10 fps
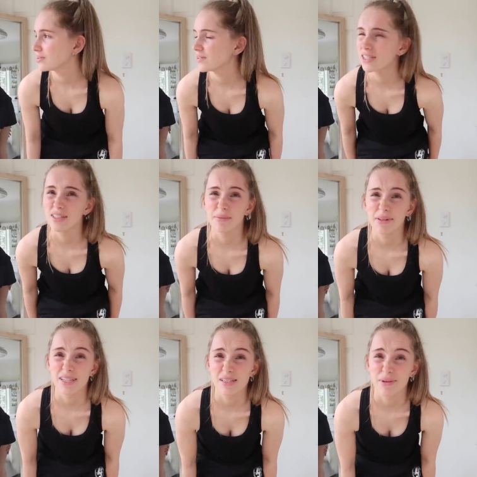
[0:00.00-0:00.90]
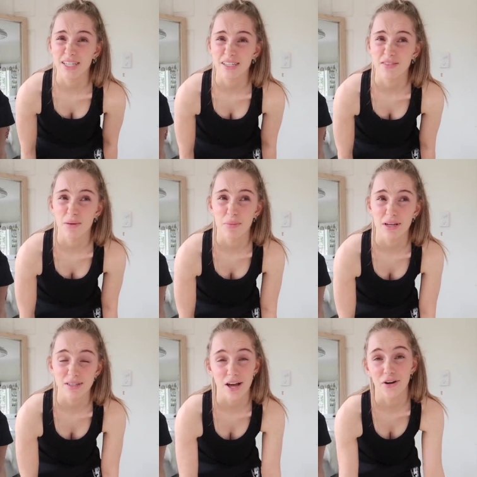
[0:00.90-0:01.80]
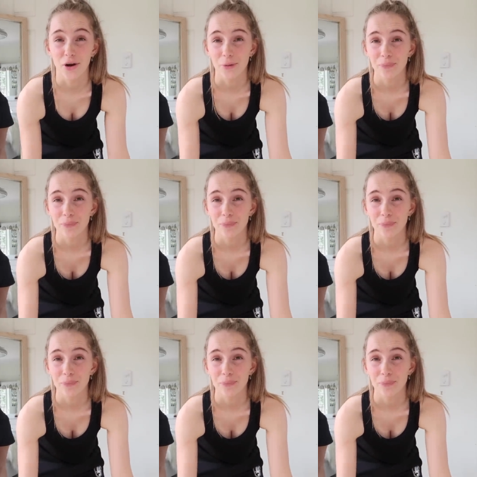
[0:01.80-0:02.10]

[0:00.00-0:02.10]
if there's dumplings. I might just have dumplings. I don't know.